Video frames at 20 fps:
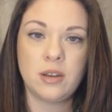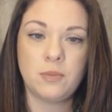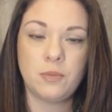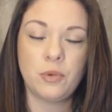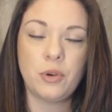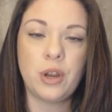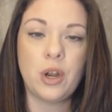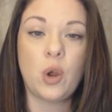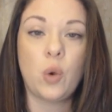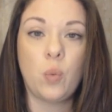
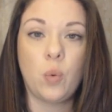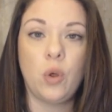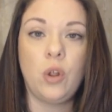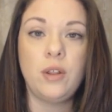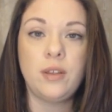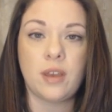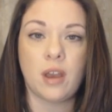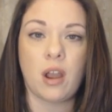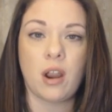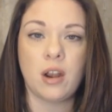merino
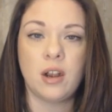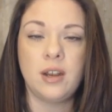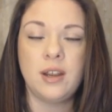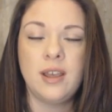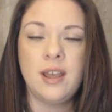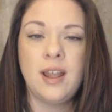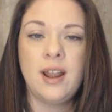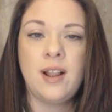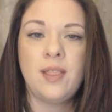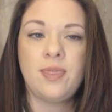wool yarn,
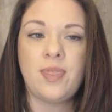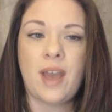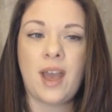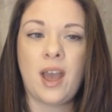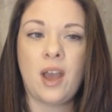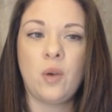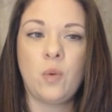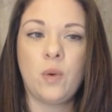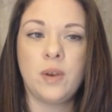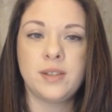
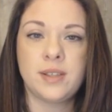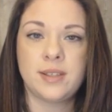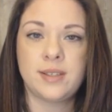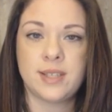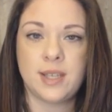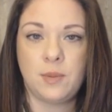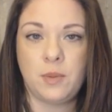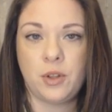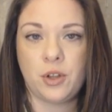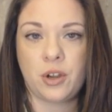that was a
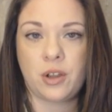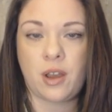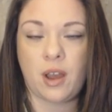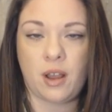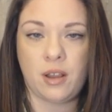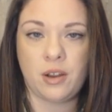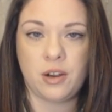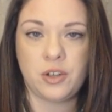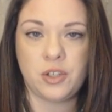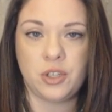similar
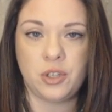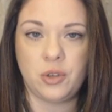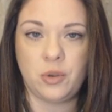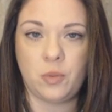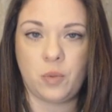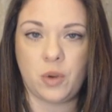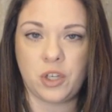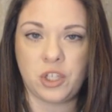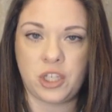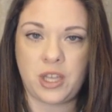color to
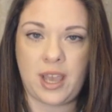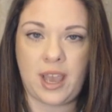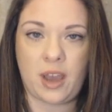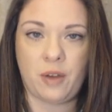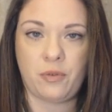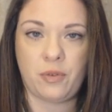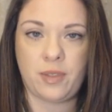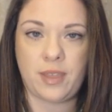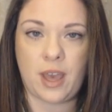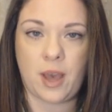what she
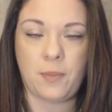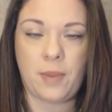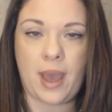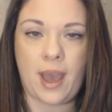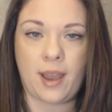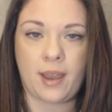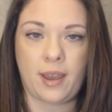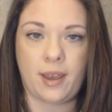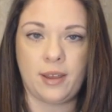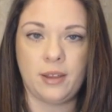had for the
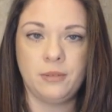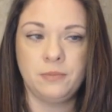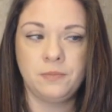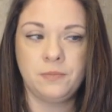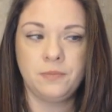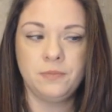alpaca.